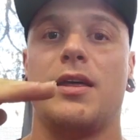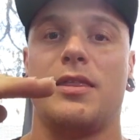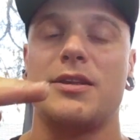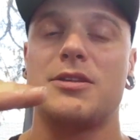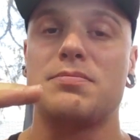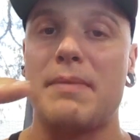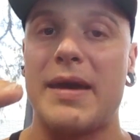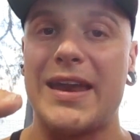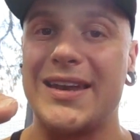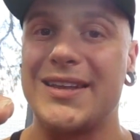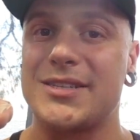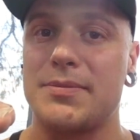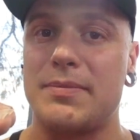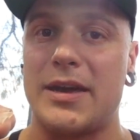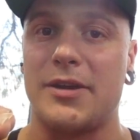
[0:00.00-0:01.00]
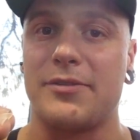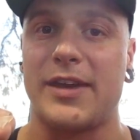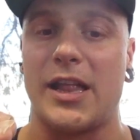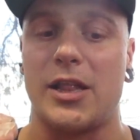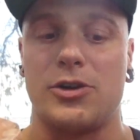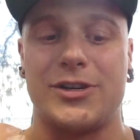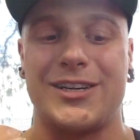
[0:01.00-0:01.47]
This maintenance amount of
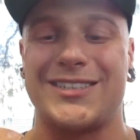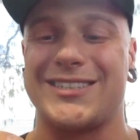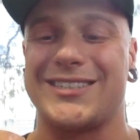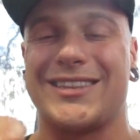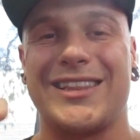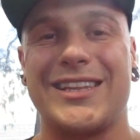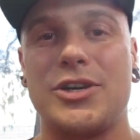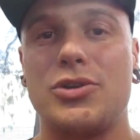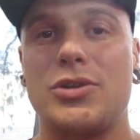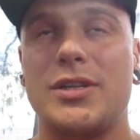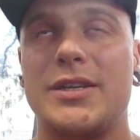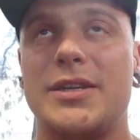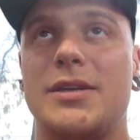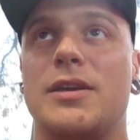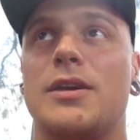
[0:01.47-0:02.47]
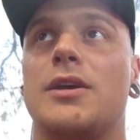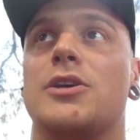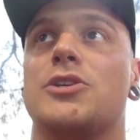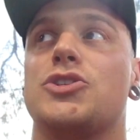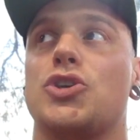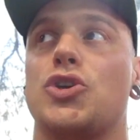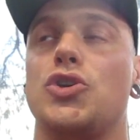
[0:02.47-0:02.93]
calories is literally
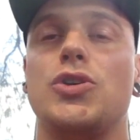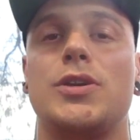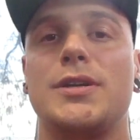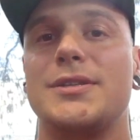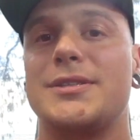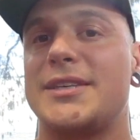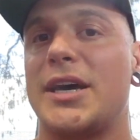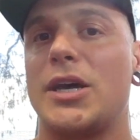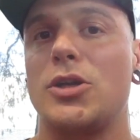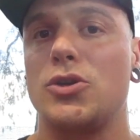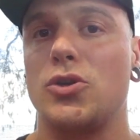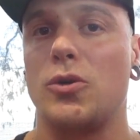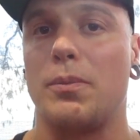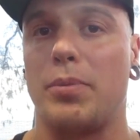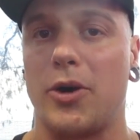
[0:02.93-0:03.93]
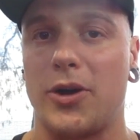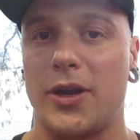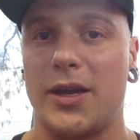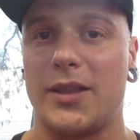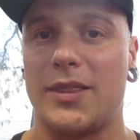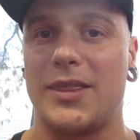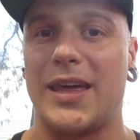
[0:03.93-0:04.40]
so you can tell your
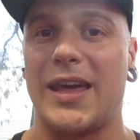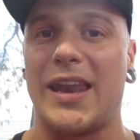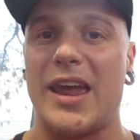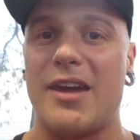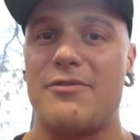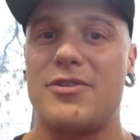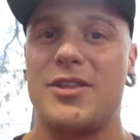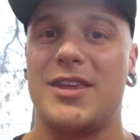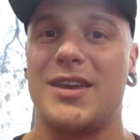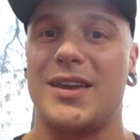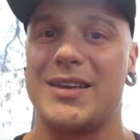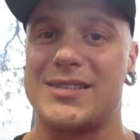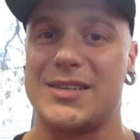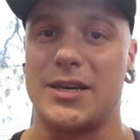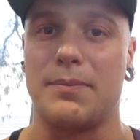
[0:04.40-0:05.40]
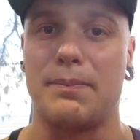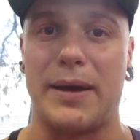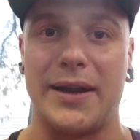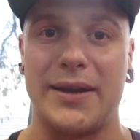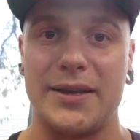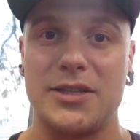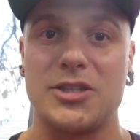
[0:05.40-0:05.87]
body that everything is in
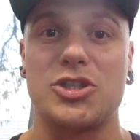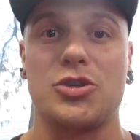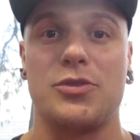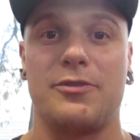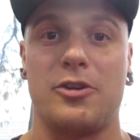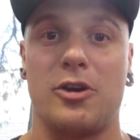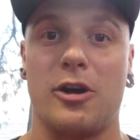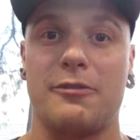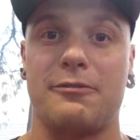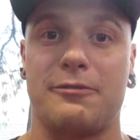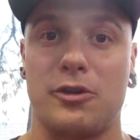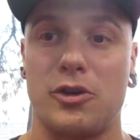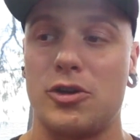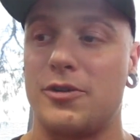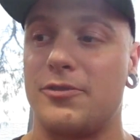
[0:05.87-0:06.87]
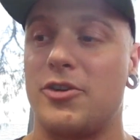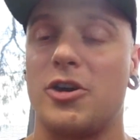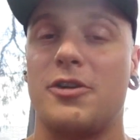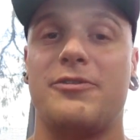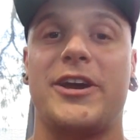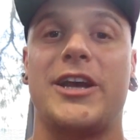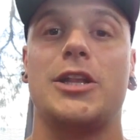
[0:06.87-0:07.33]
abundance. You've got food, you've
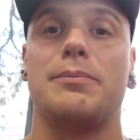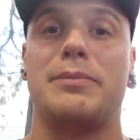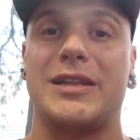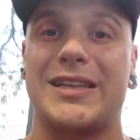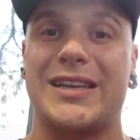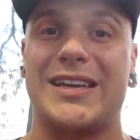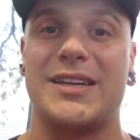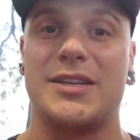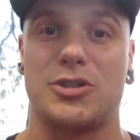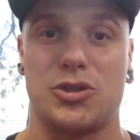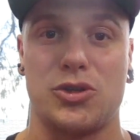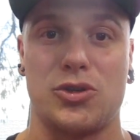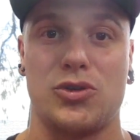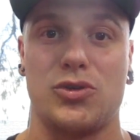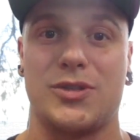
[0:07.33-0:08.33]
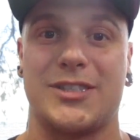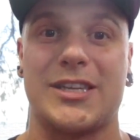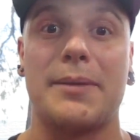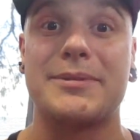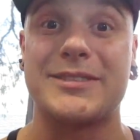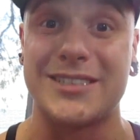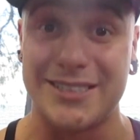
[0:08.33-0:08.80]
got availability to
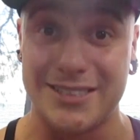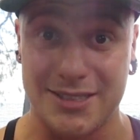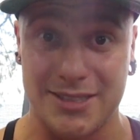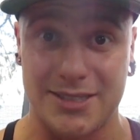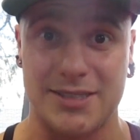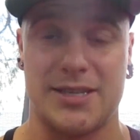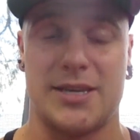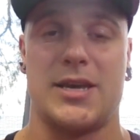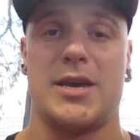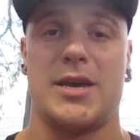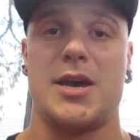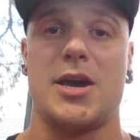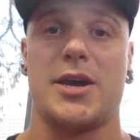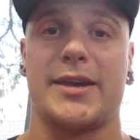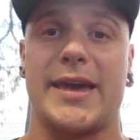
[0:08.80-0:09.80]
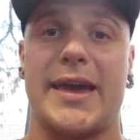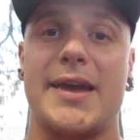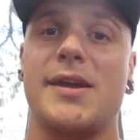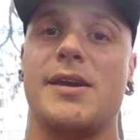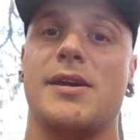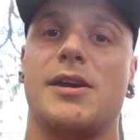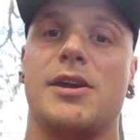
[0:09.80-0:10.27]
sustenance,
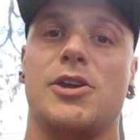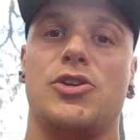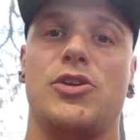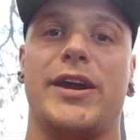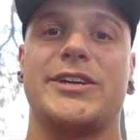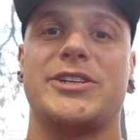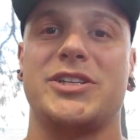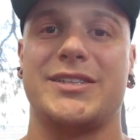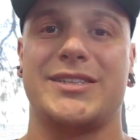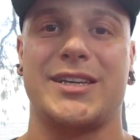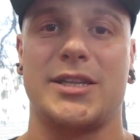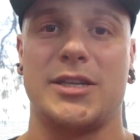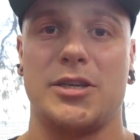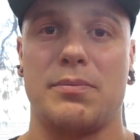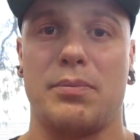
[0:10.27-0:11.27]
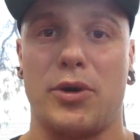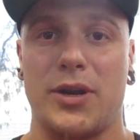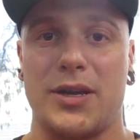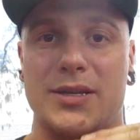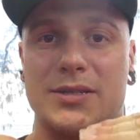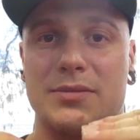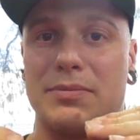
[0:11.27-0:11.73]
okay? You're actually telling your
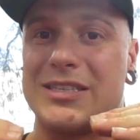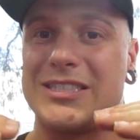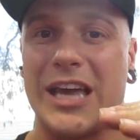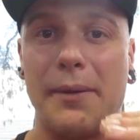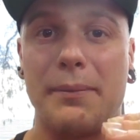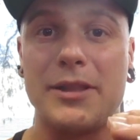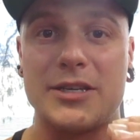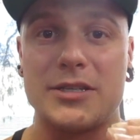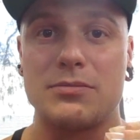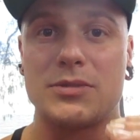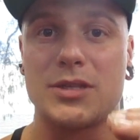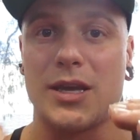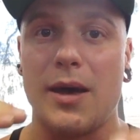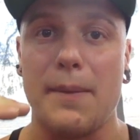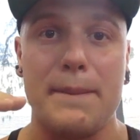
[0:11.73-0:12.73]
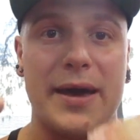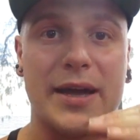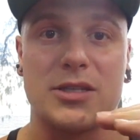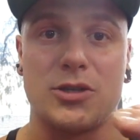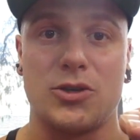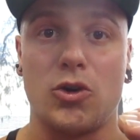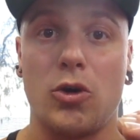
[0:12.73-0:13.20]
body's metabolism to come
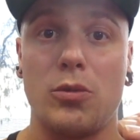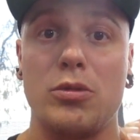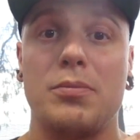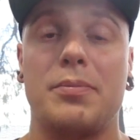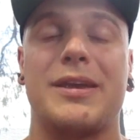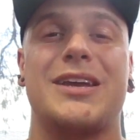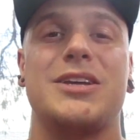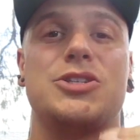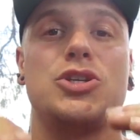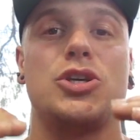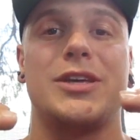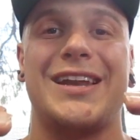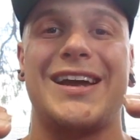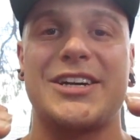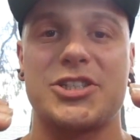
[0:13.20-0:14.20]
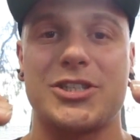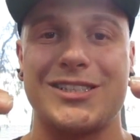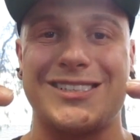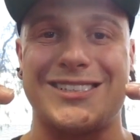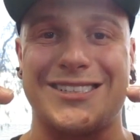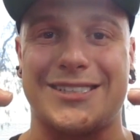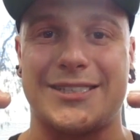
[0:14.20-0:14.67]
back to normal because you can actually
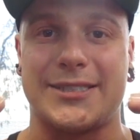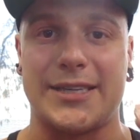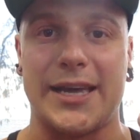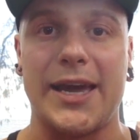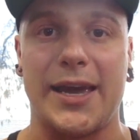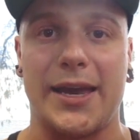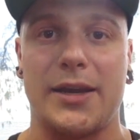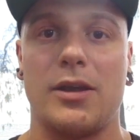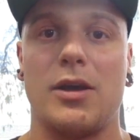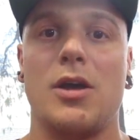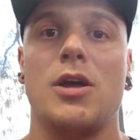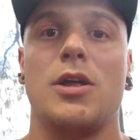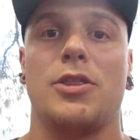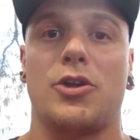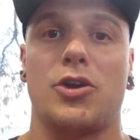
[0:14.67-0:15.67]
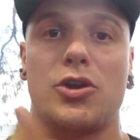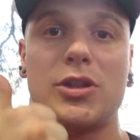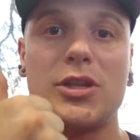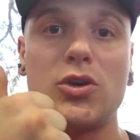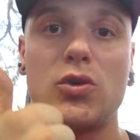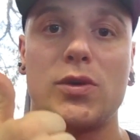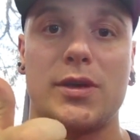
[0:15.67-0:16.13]
sustain not
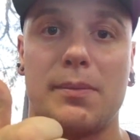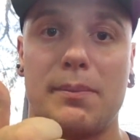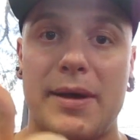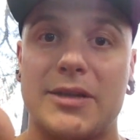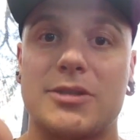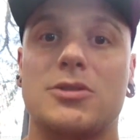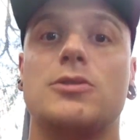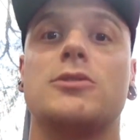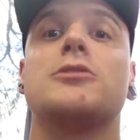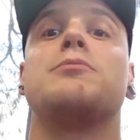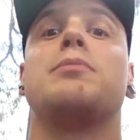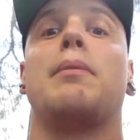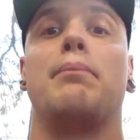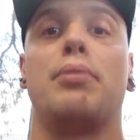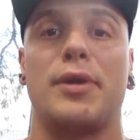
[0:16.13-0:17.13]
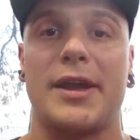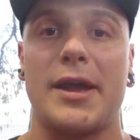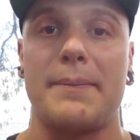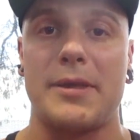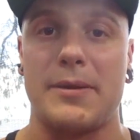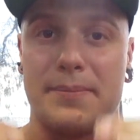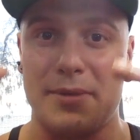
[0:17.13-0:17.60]
only all your muscles, but bring
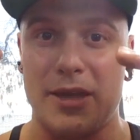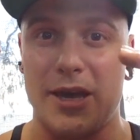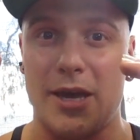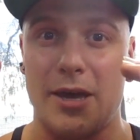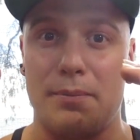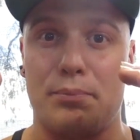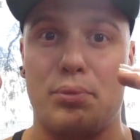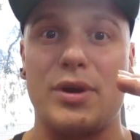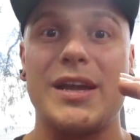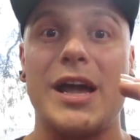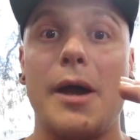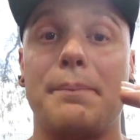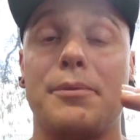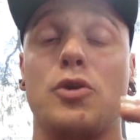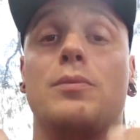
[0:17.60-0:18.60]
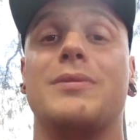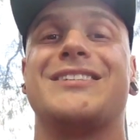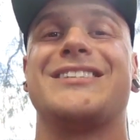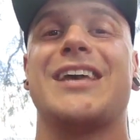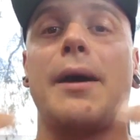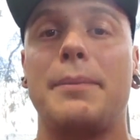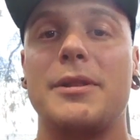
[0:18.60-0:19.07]
up your
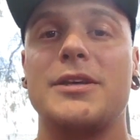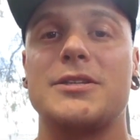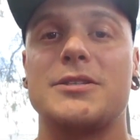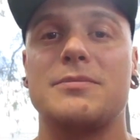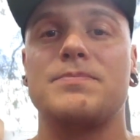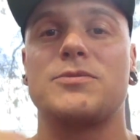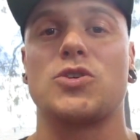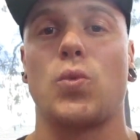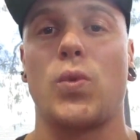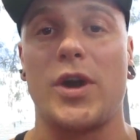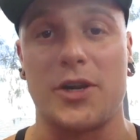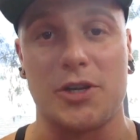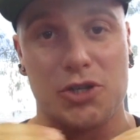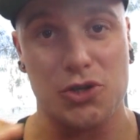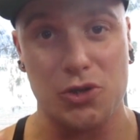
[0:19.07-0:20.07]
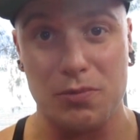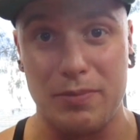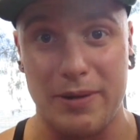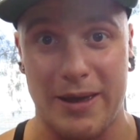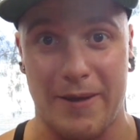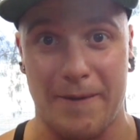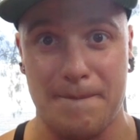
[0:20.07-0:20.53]
metabolism to where it should
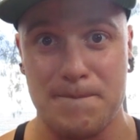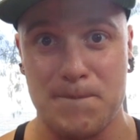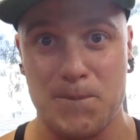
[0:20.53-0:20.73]
be.